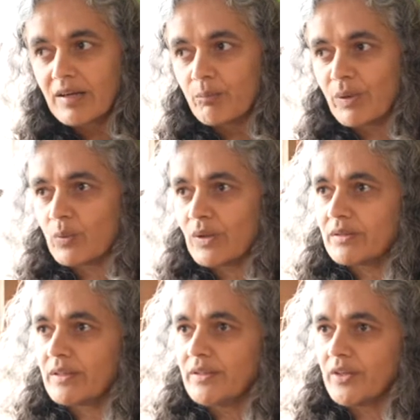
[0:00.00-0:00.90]
But
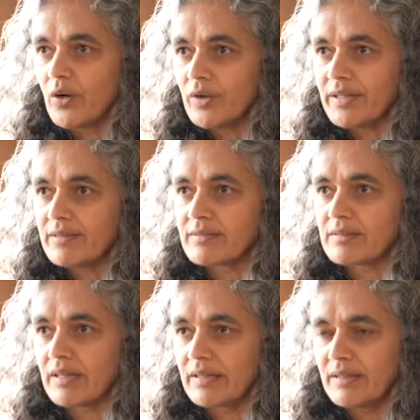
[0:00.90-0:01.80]
what the yogis
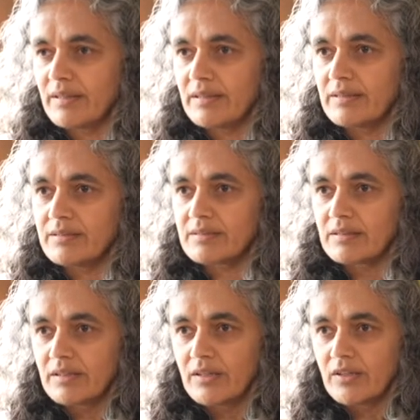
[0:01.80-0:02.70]
say is
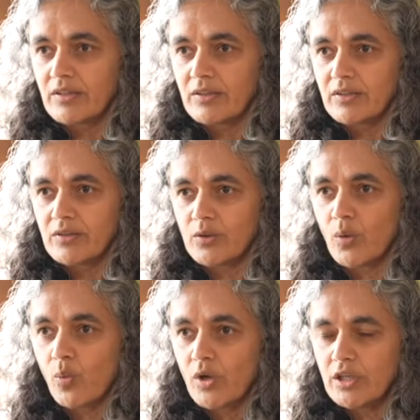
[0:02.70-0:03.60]
the
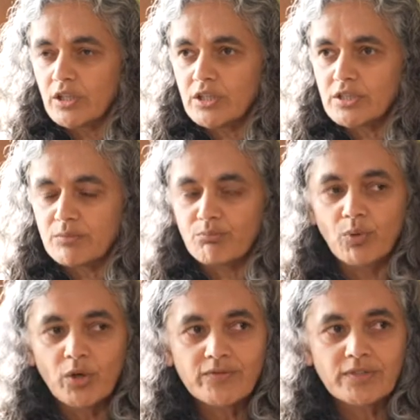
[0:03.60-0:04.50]
world
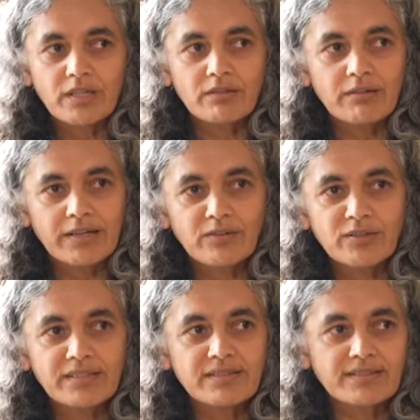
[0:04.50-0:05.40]
moves
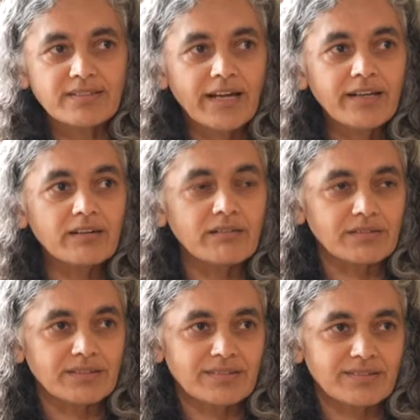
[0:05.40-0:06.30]
around in
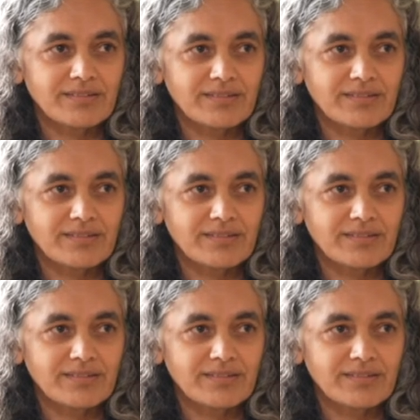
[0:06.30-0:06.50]
cycles.